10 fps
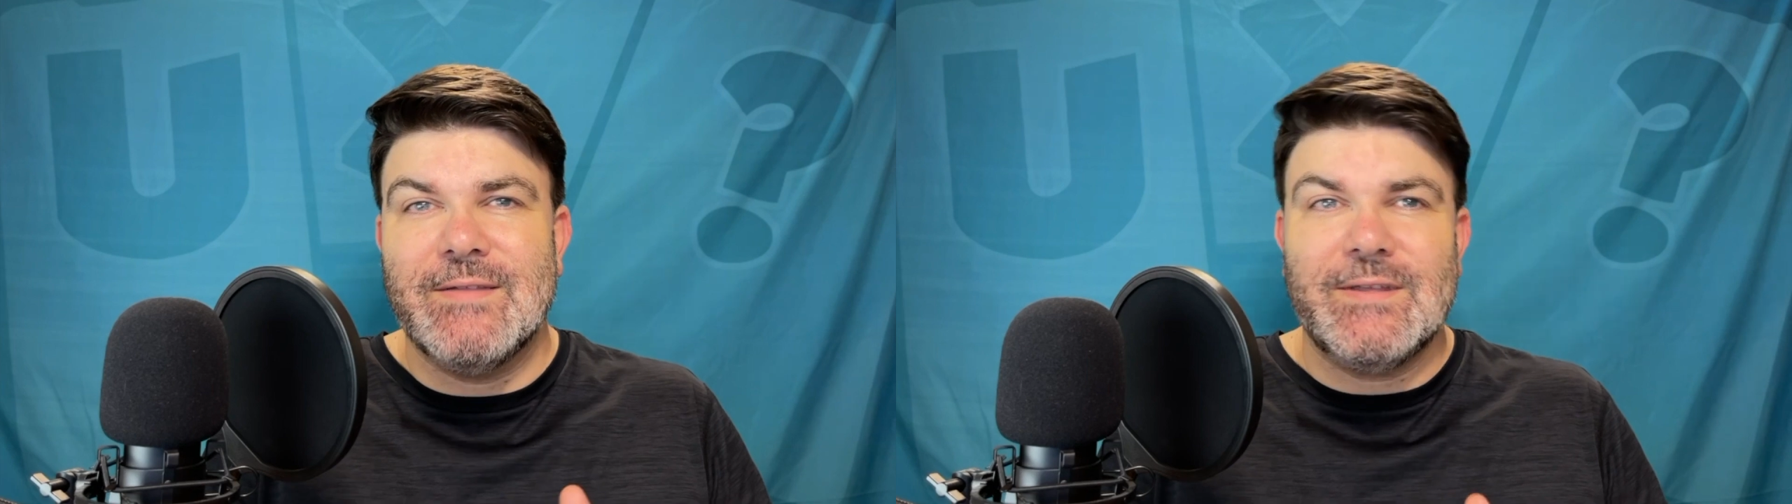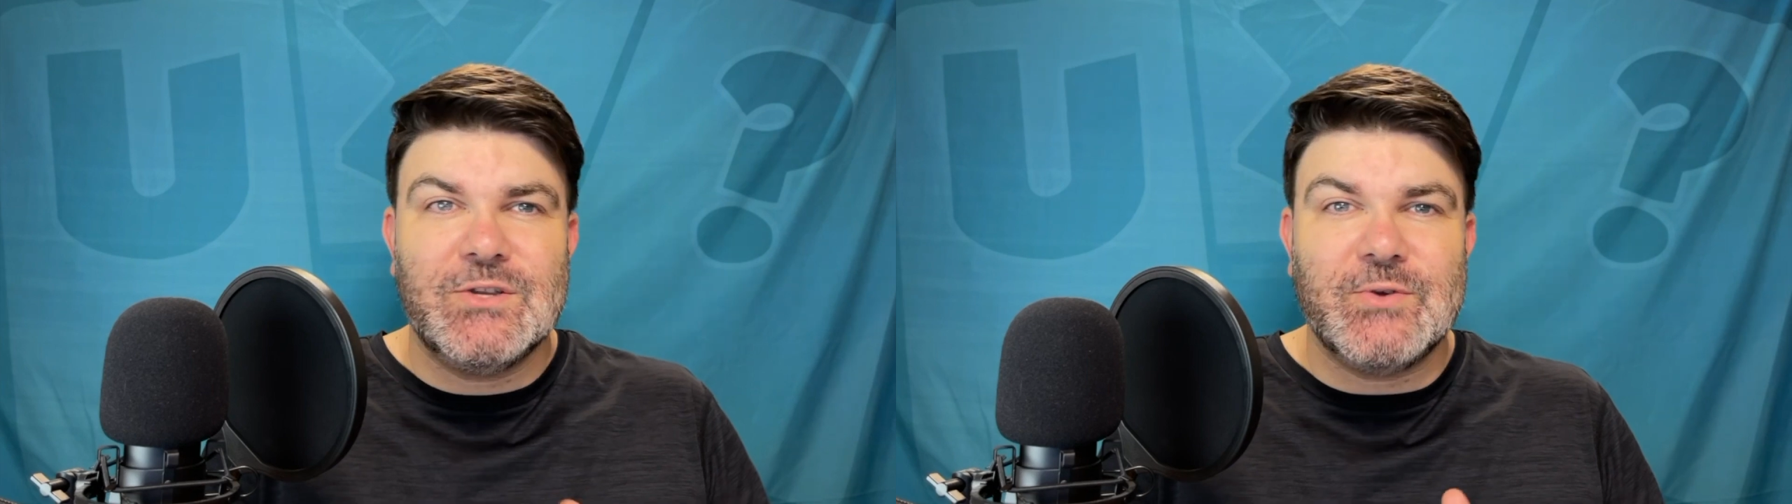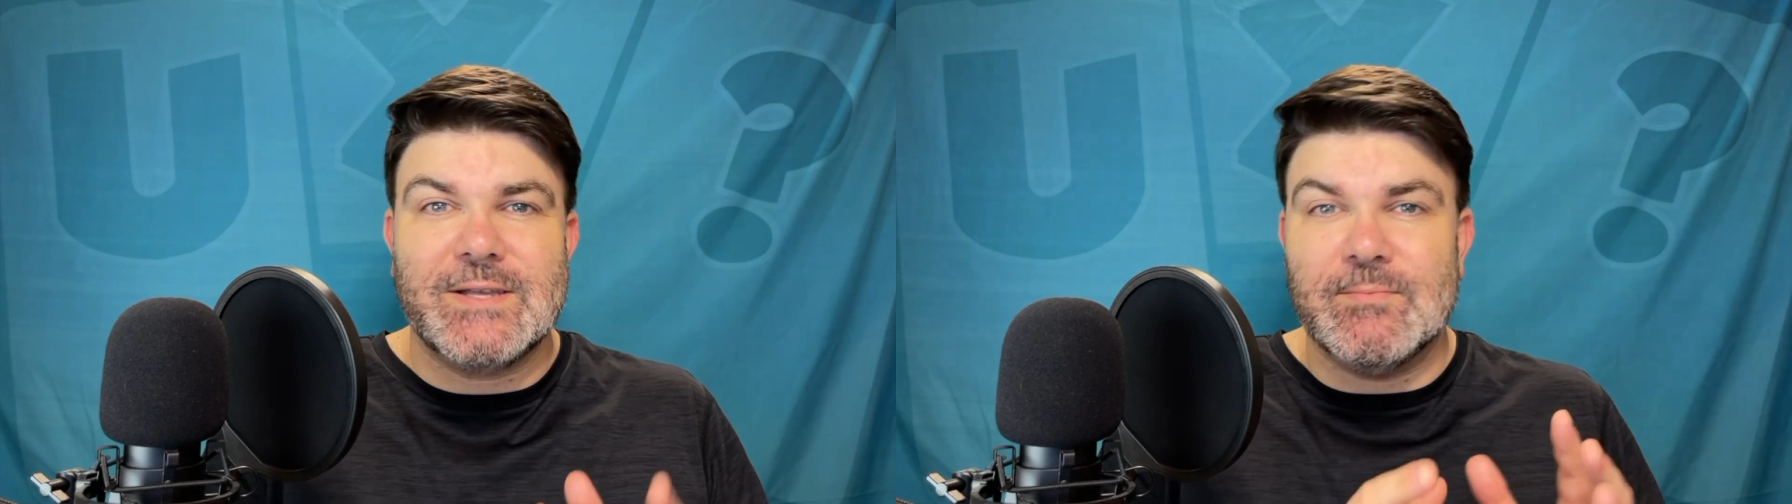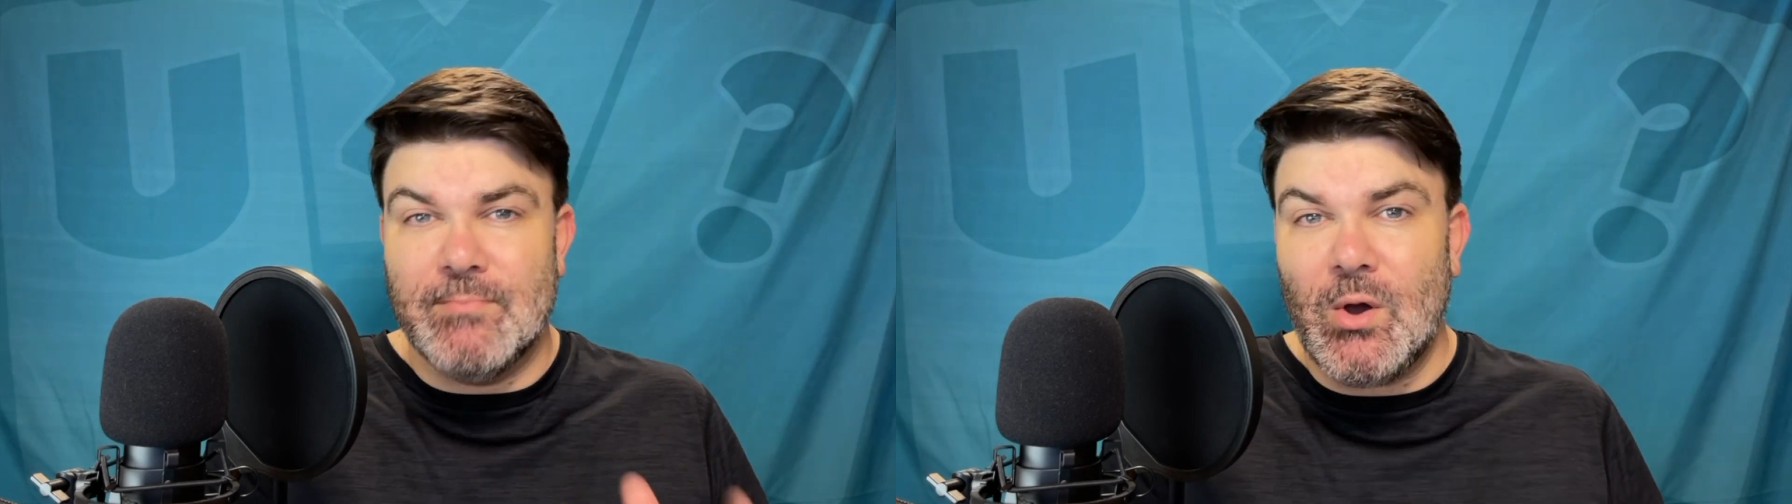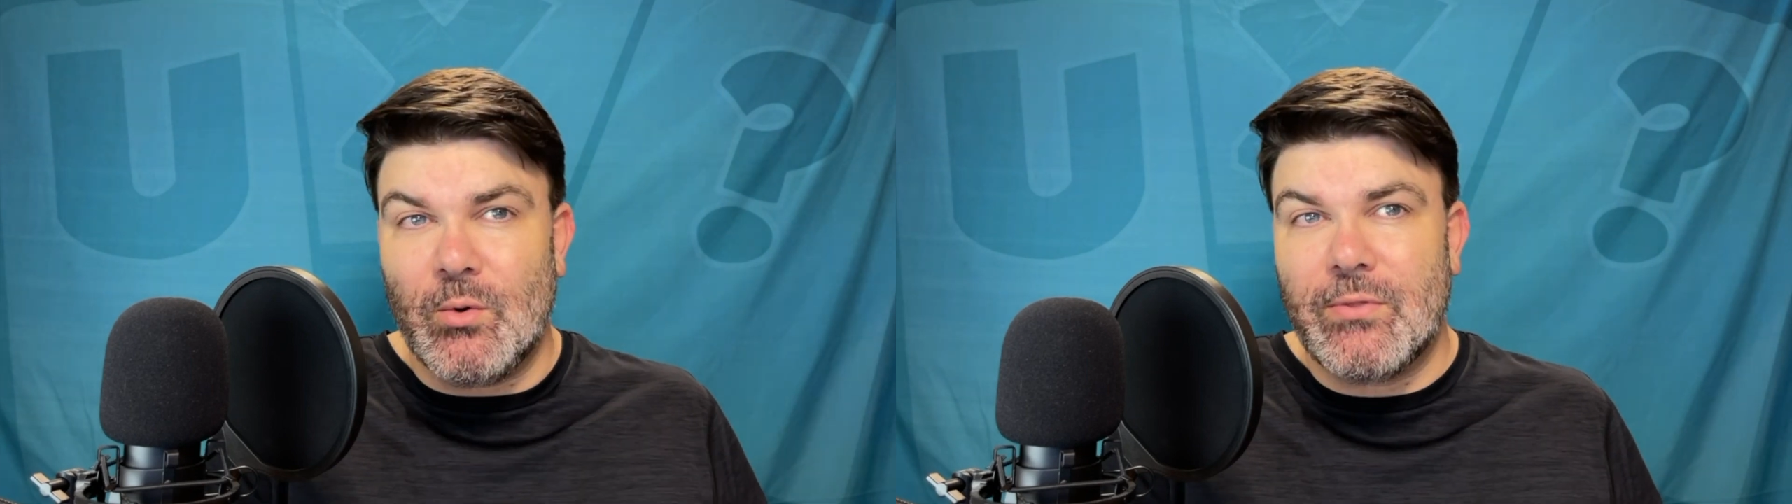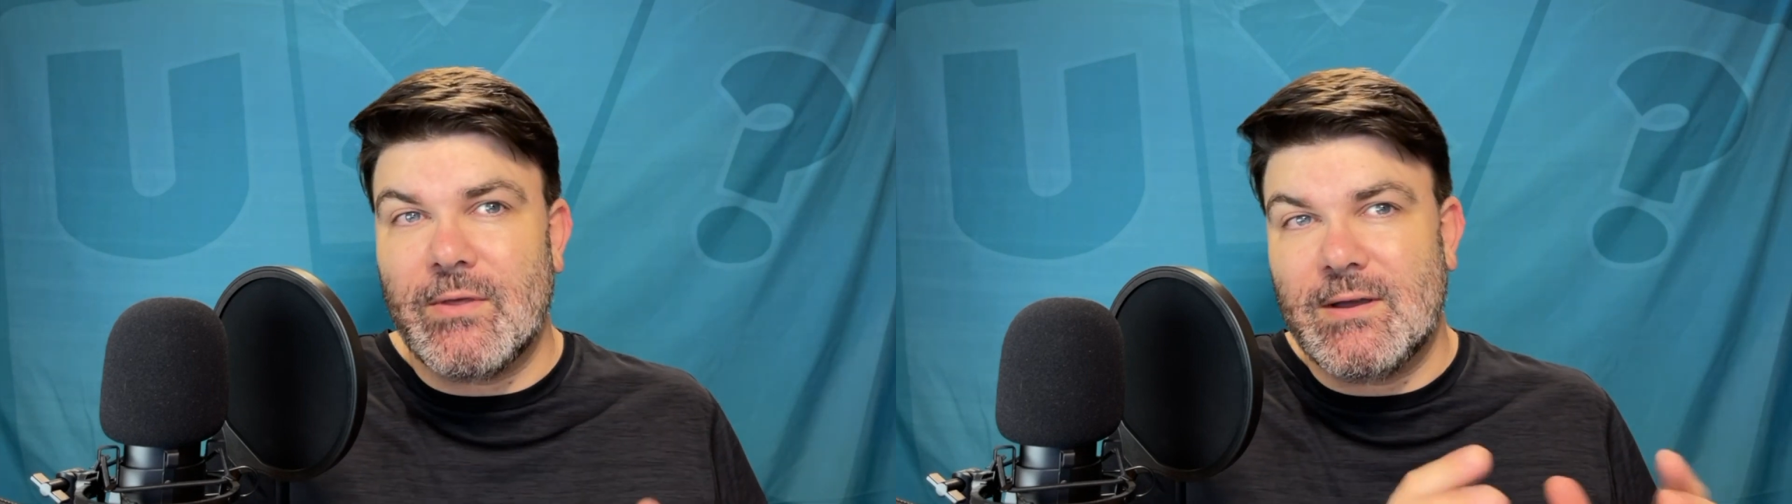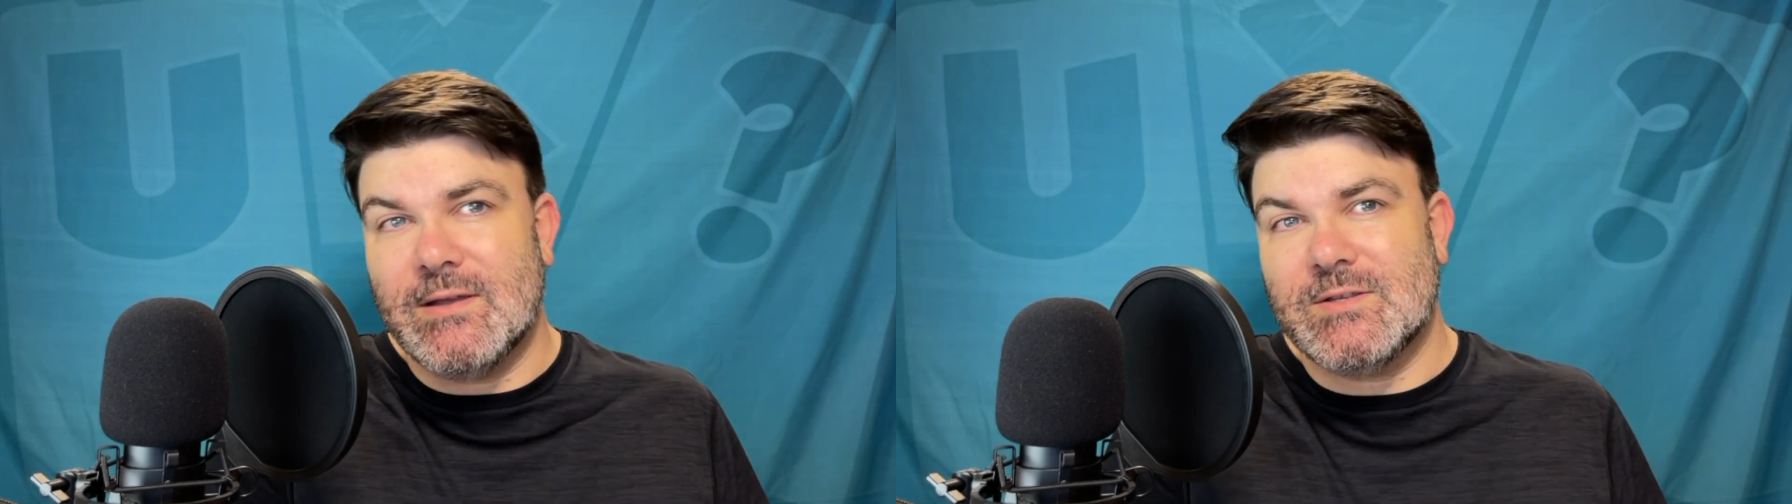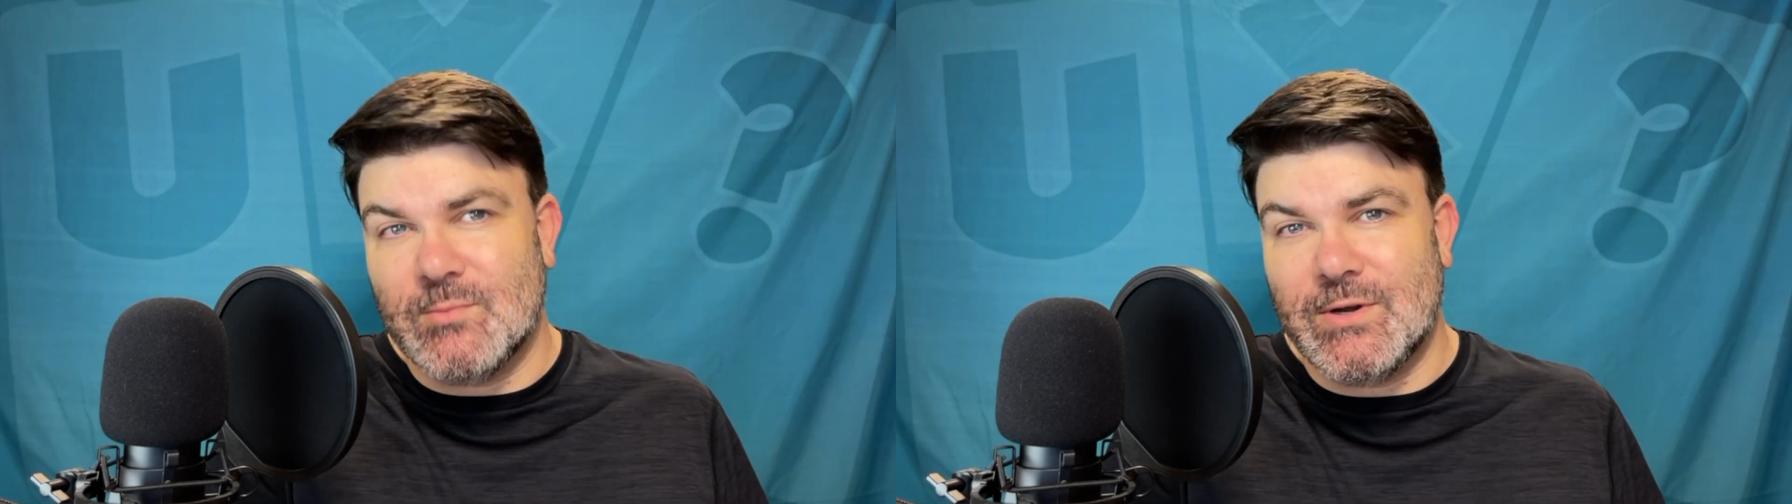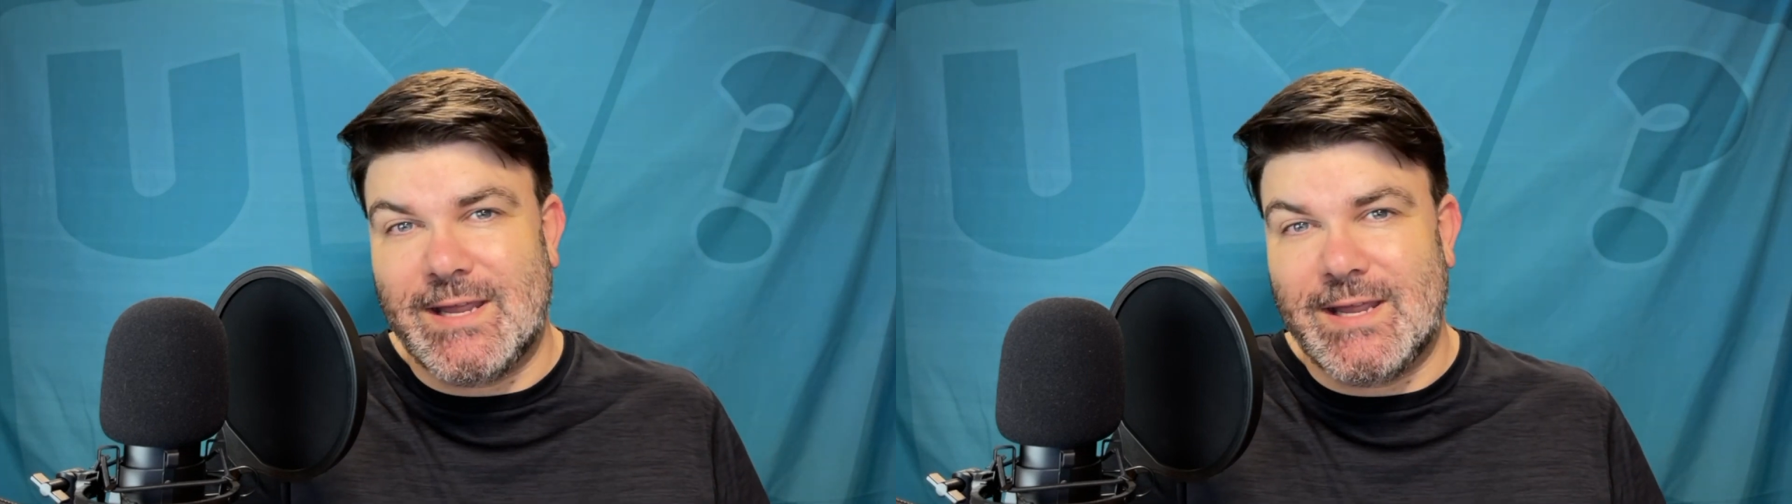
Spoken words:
that address both customer